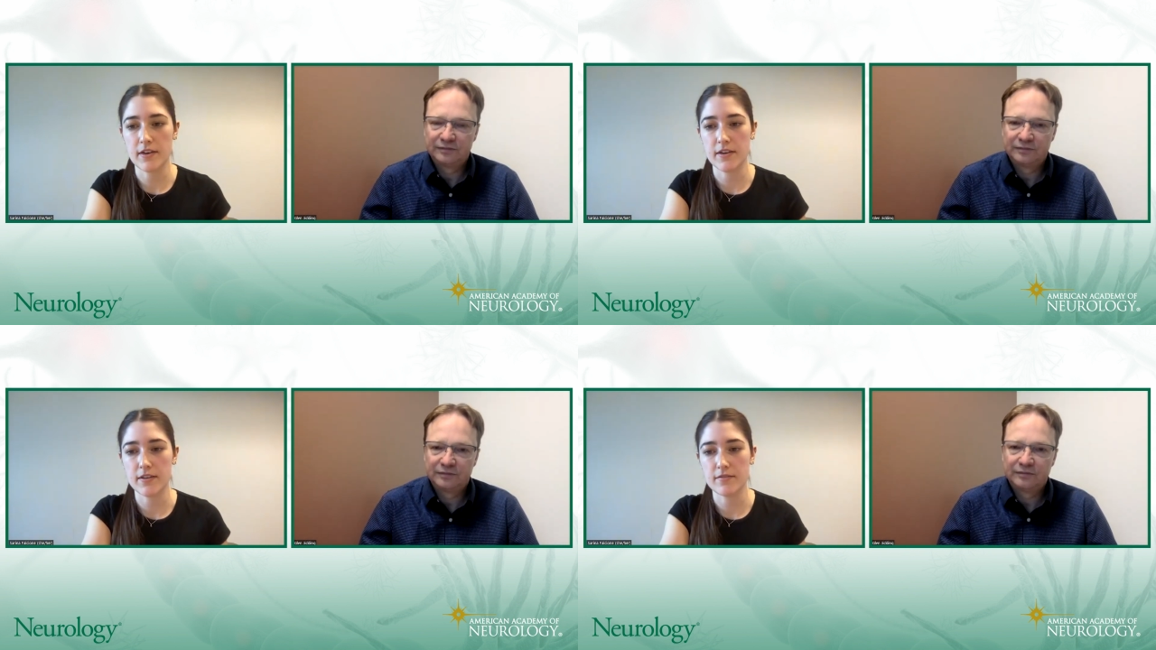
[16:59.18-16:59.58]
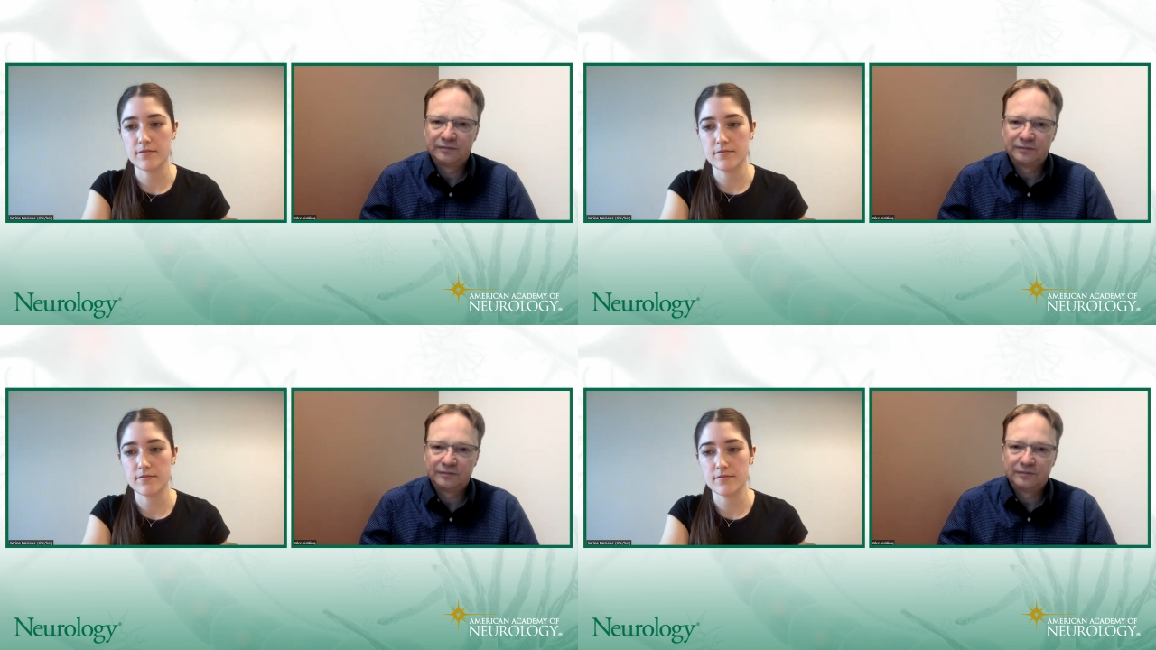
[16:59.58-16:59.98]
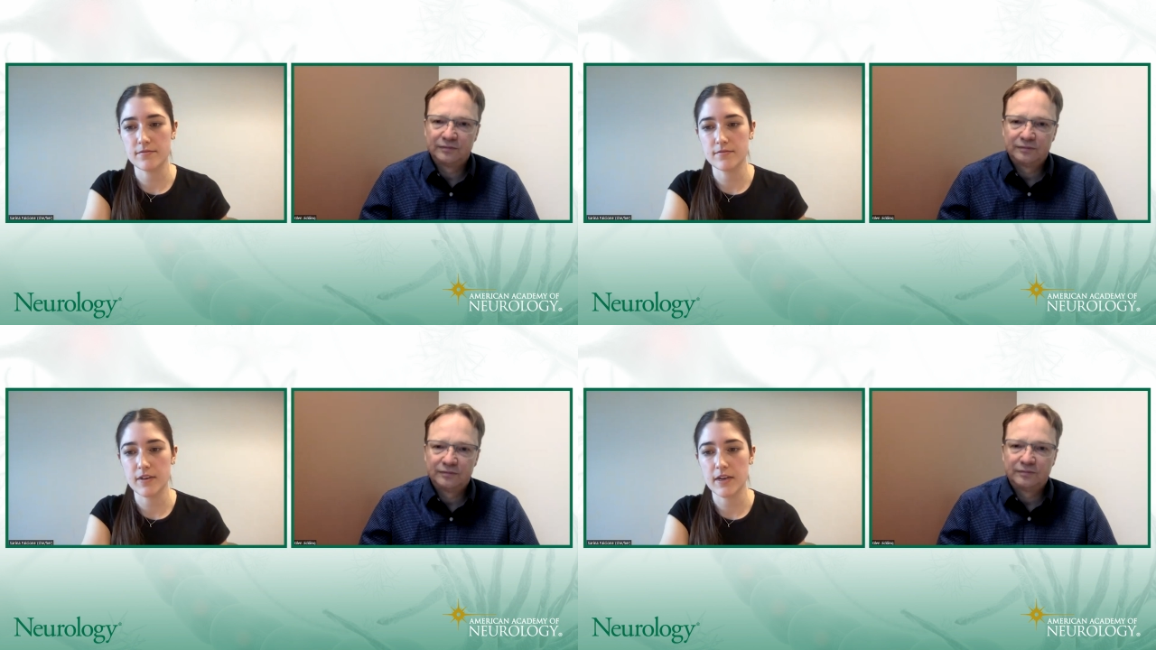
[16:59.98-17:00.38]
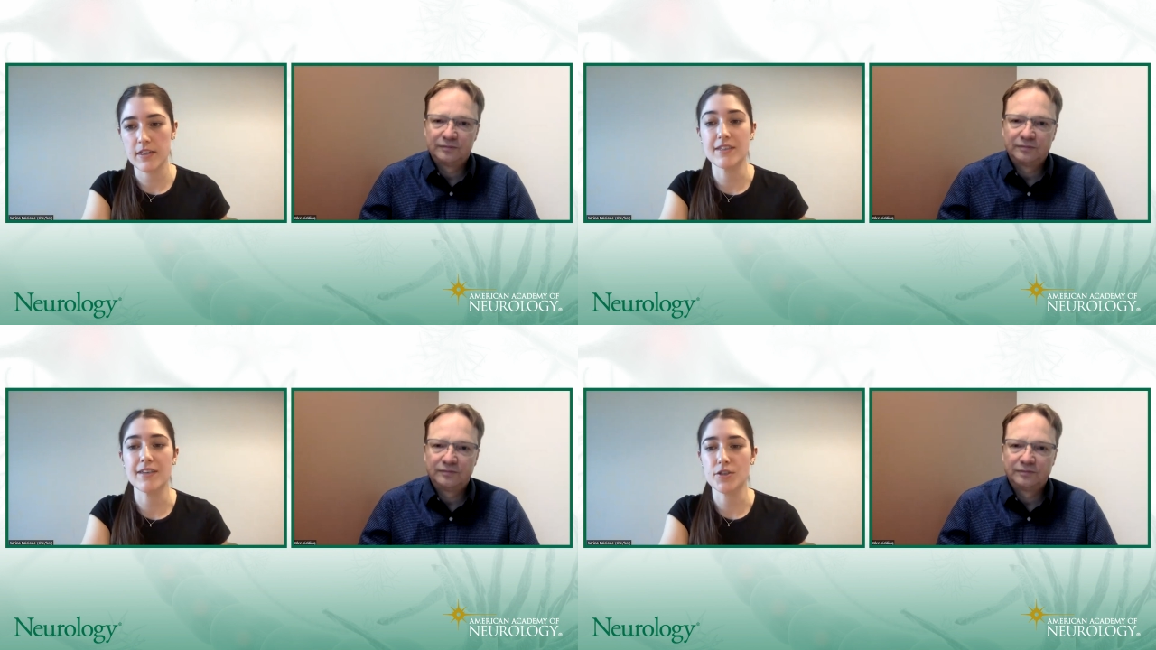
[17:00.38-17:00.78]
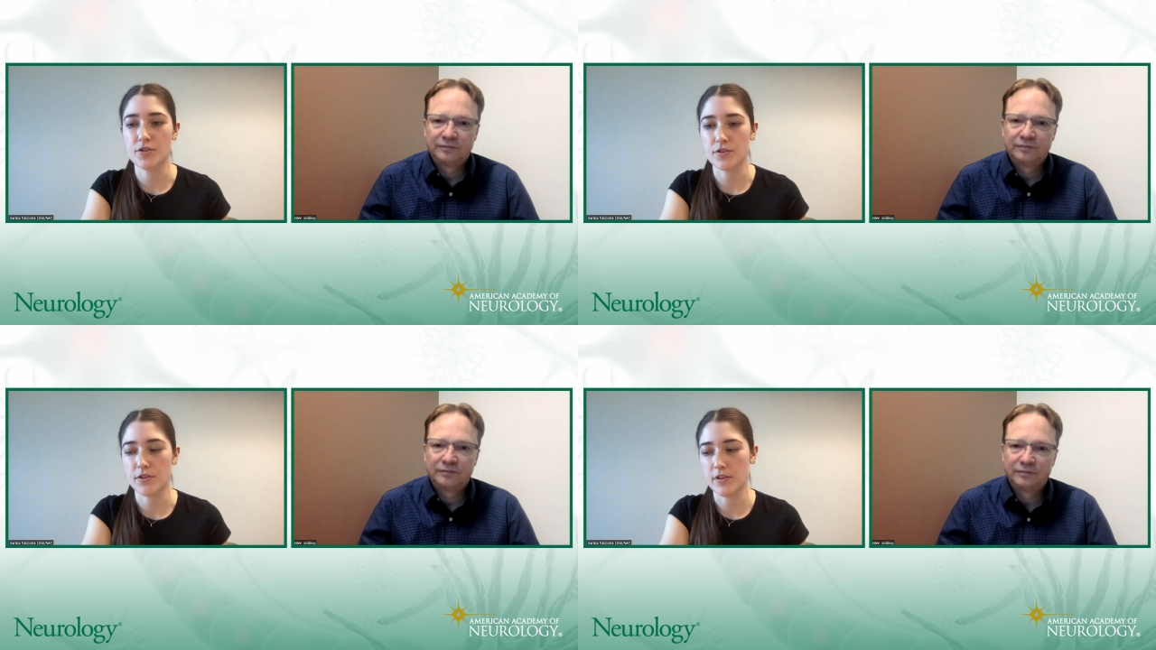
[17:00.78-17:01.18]
Speaker 1: a, an
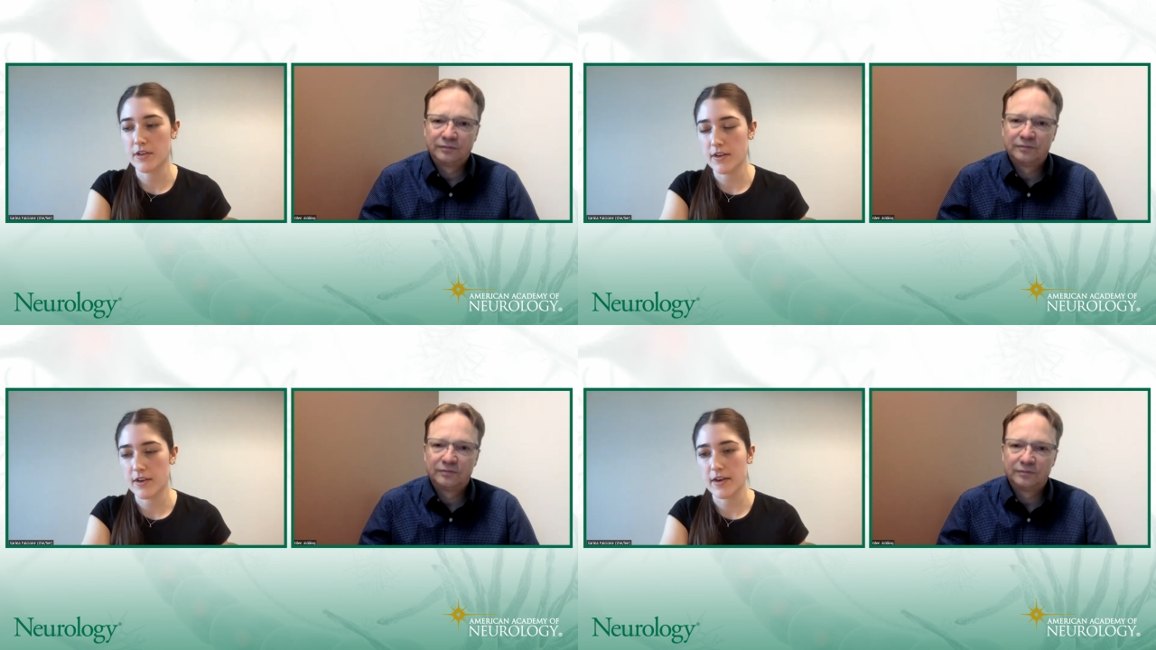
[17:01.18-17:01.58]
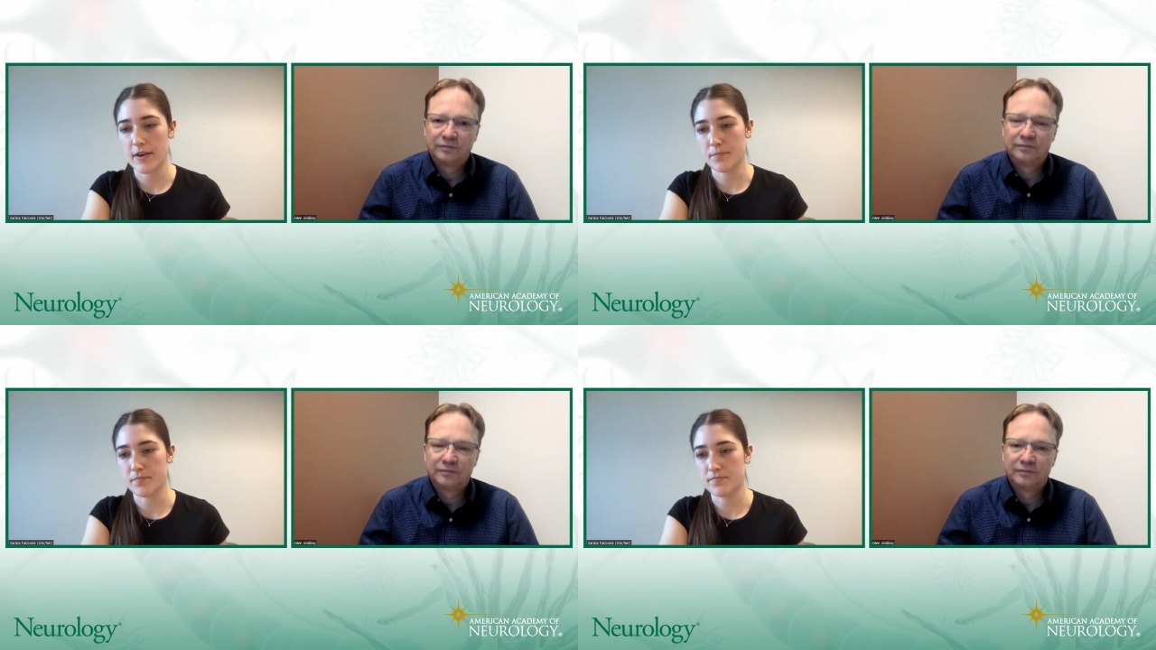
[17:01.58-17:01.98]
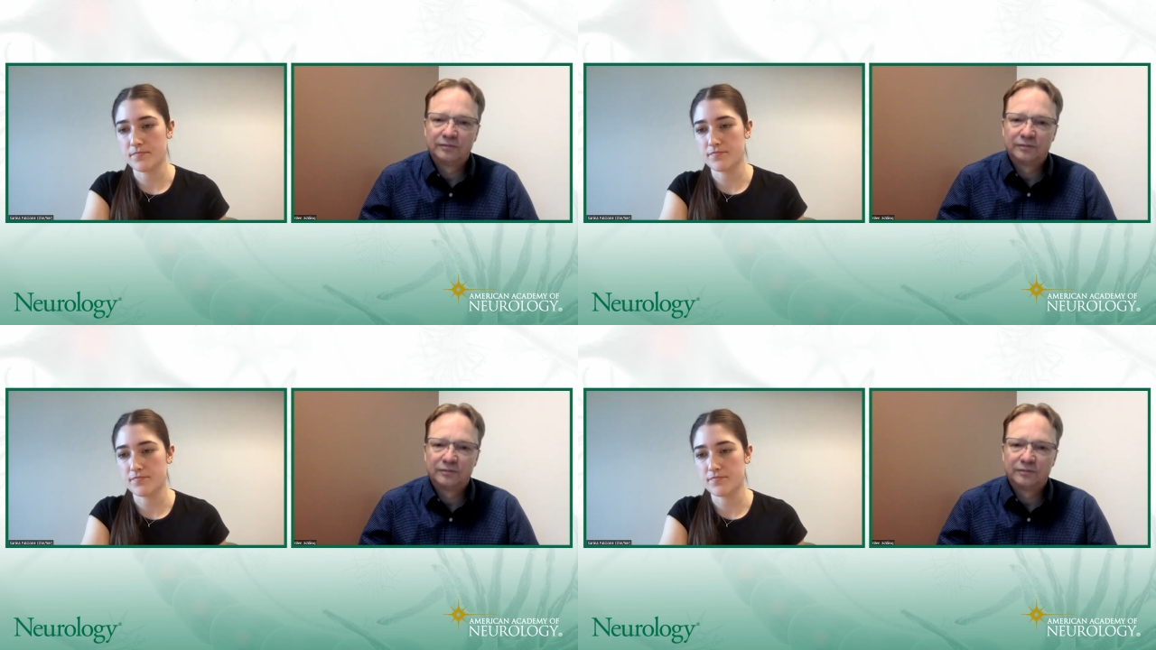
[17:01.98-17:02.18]
additional um,